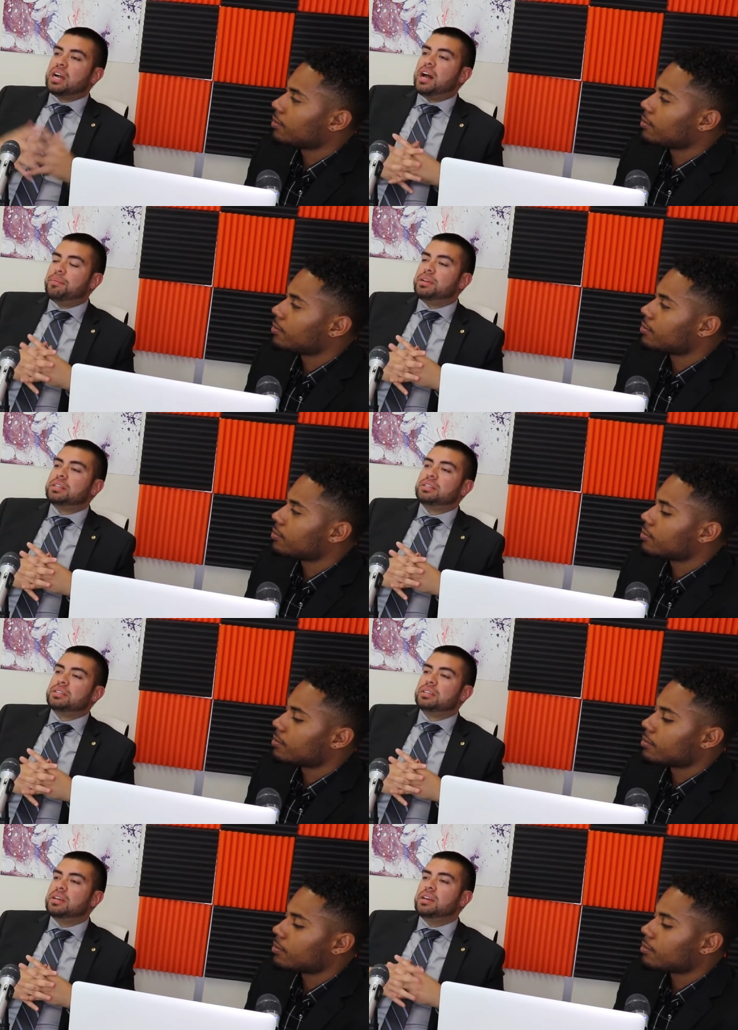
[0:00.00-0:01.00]

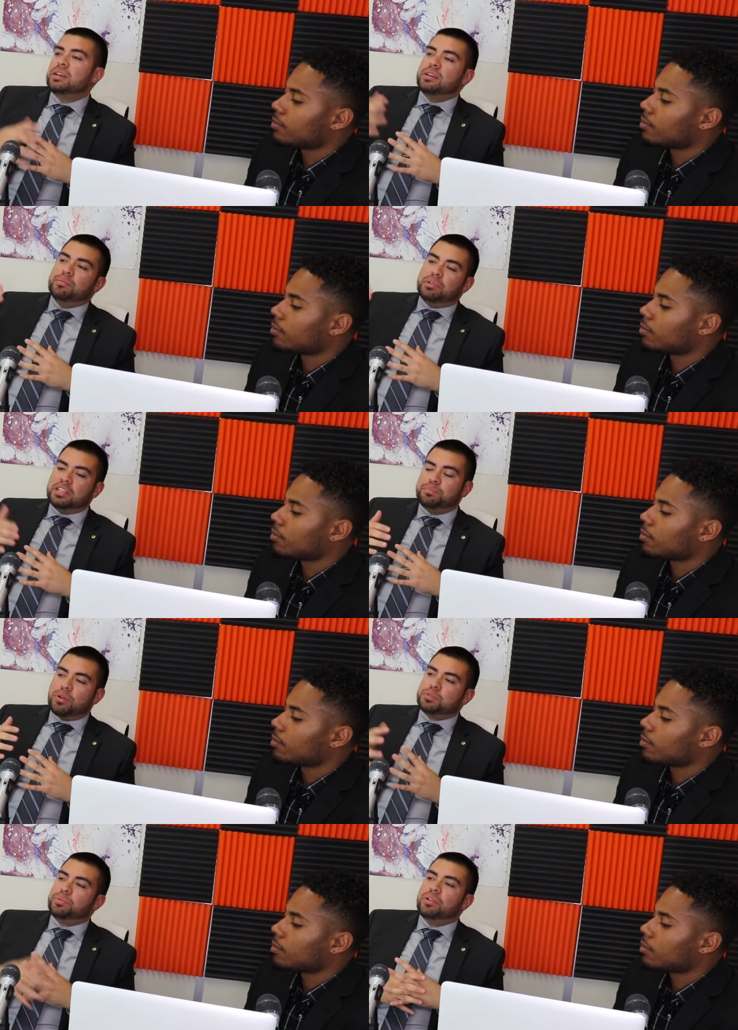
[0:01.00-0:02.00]
Speaker 1: comments, please
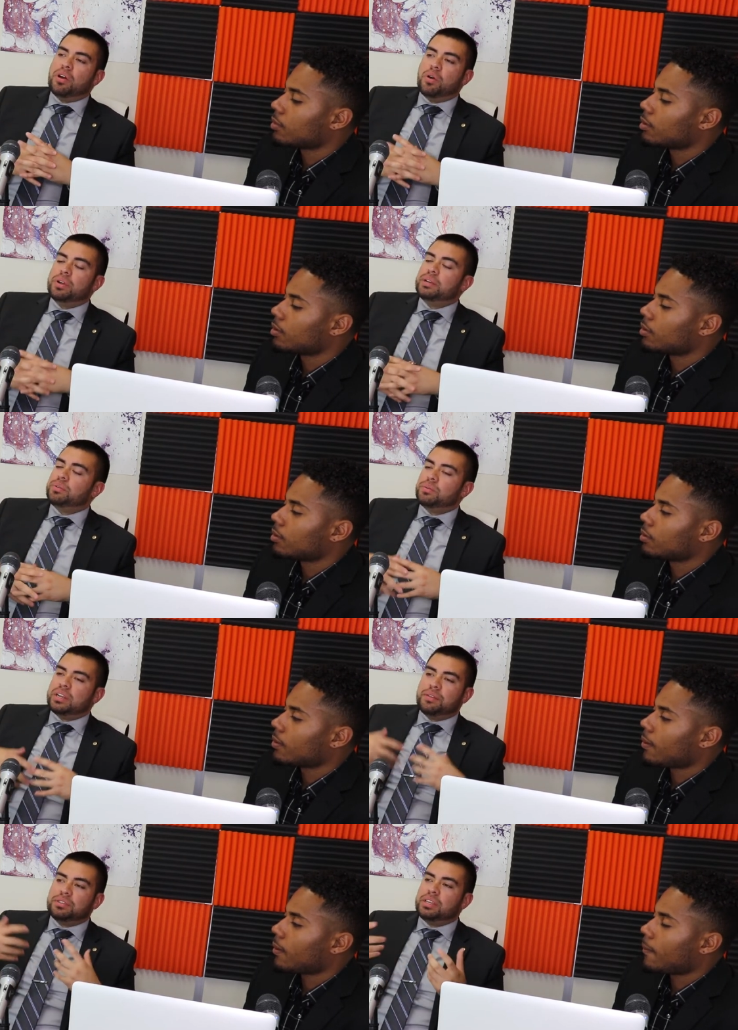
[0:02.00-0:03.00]
post below. We, we would
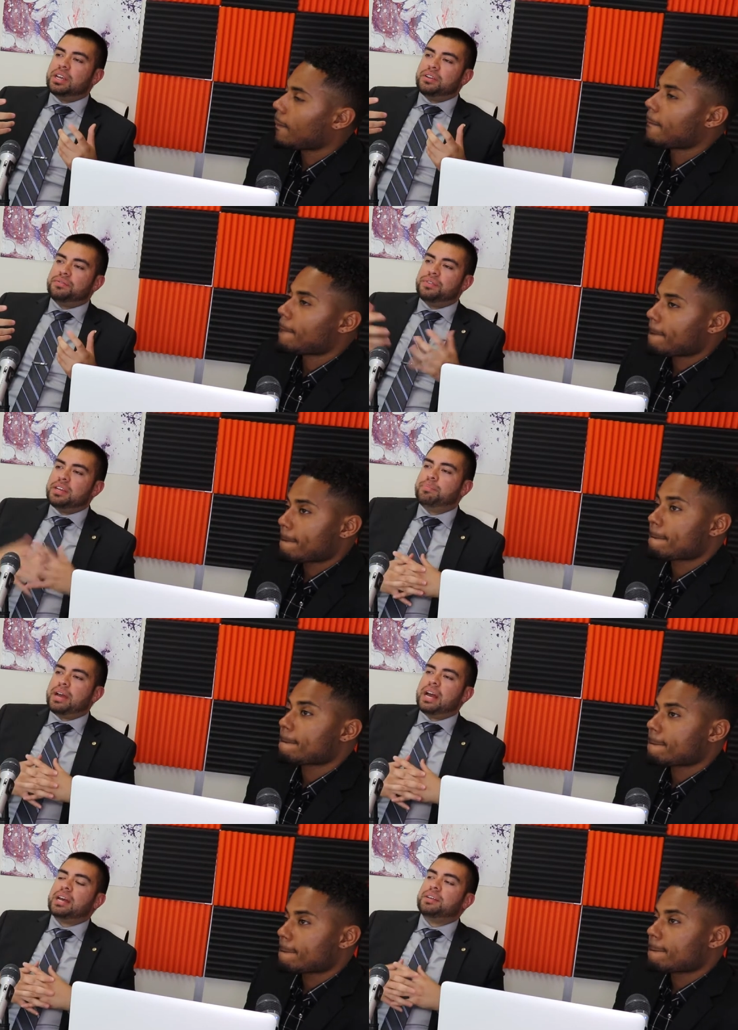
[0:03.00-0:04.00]
love to get your
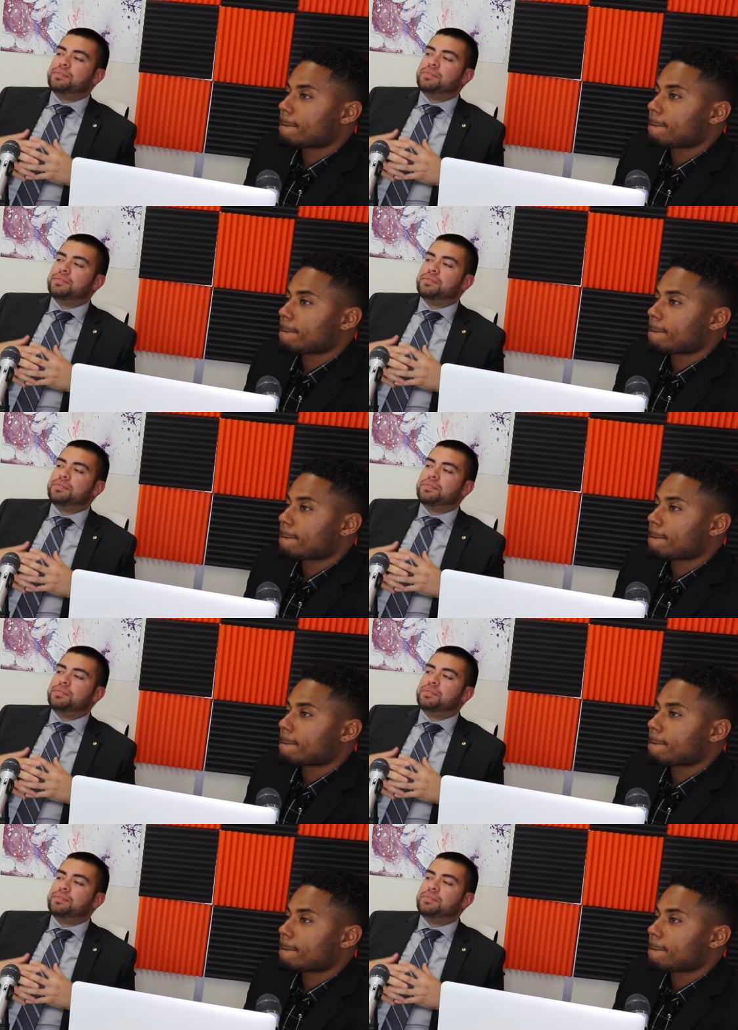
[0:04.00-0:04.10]
feedback.